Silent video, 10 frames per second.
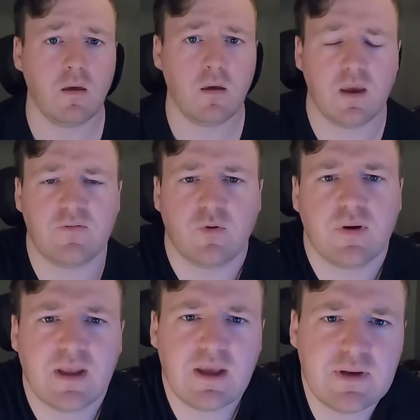Hey
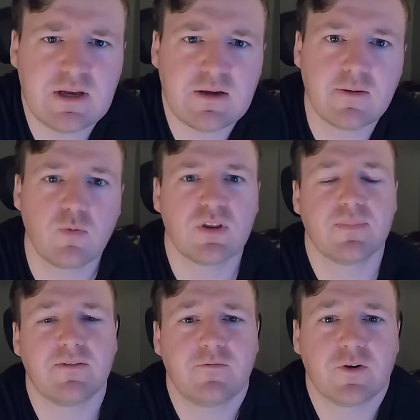everyone, Eamonn here with
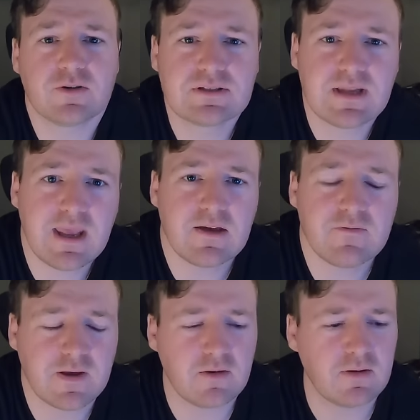my first
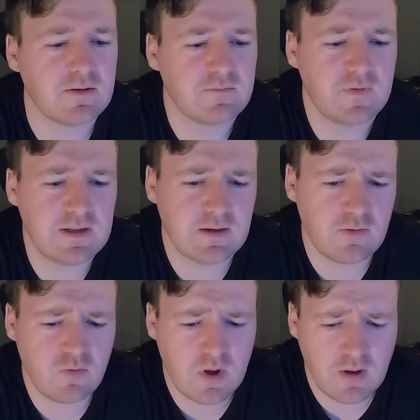AFL
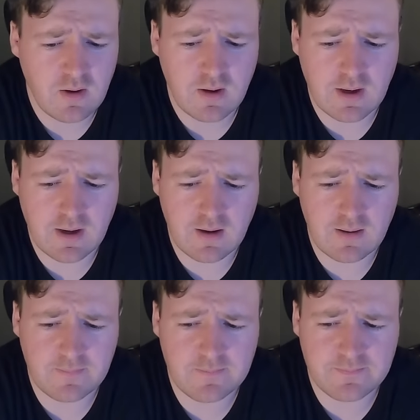video.
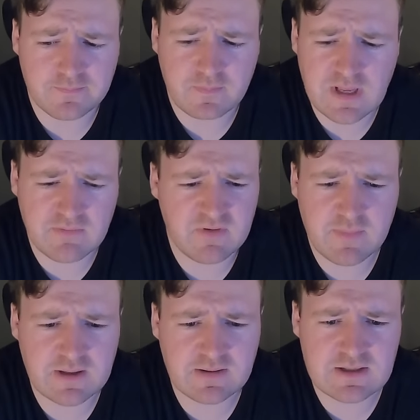We've
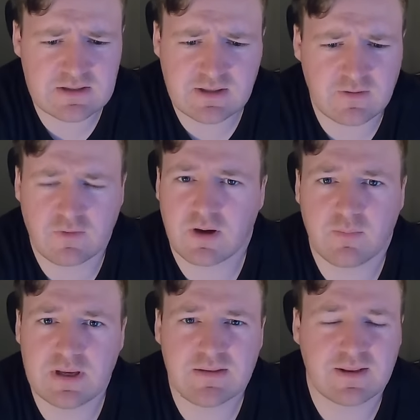mainly just done
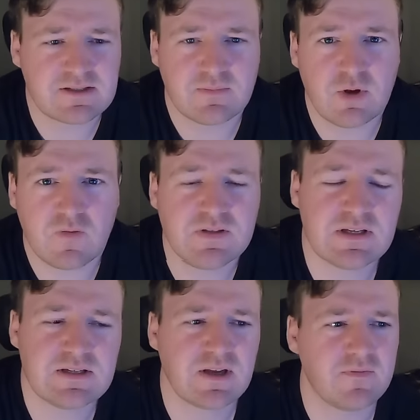rugby and like some
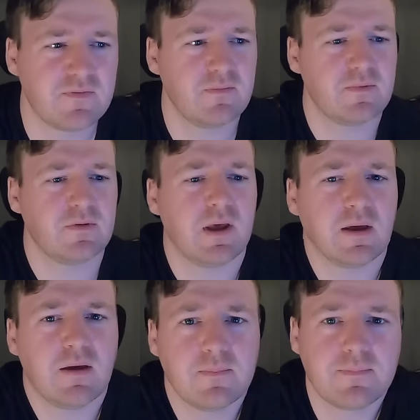UFC stuff
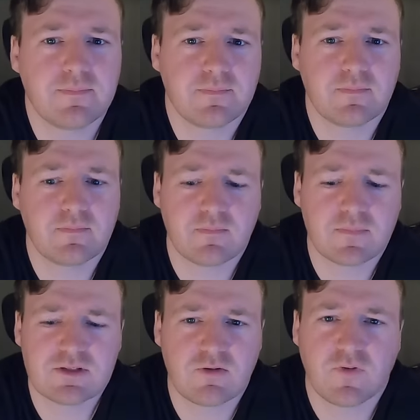
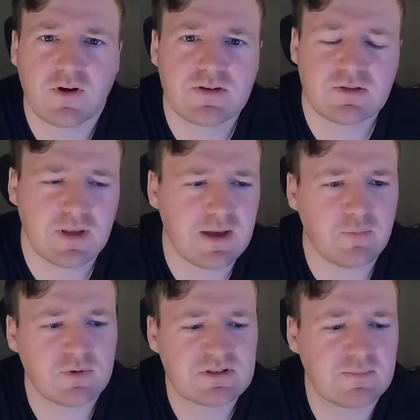so far. So yeah,
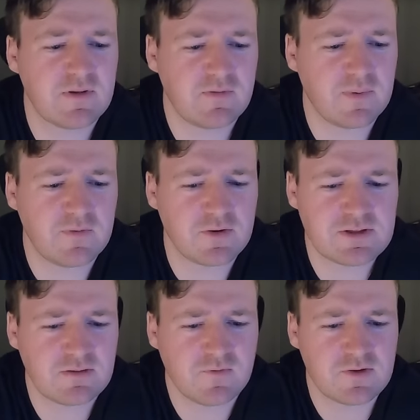this is going to be my
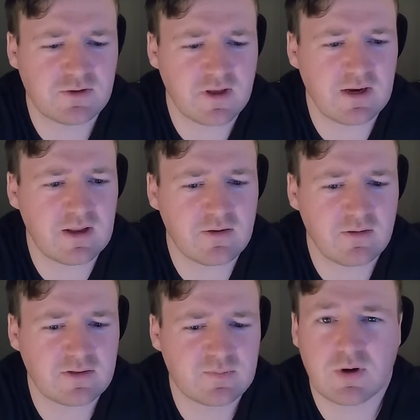first look at
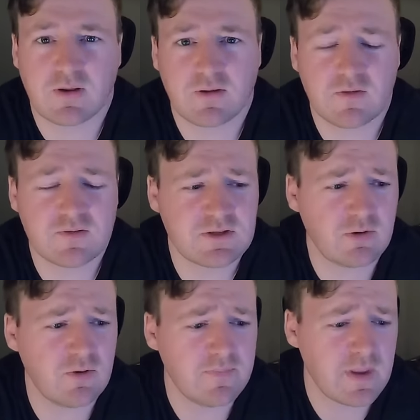another sport other than those
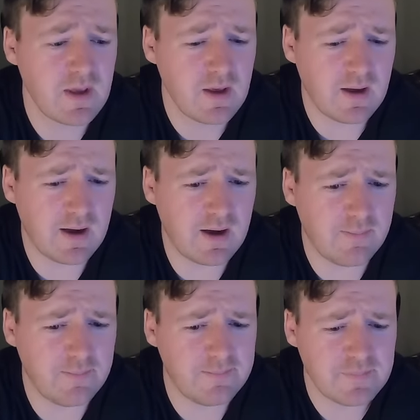two. I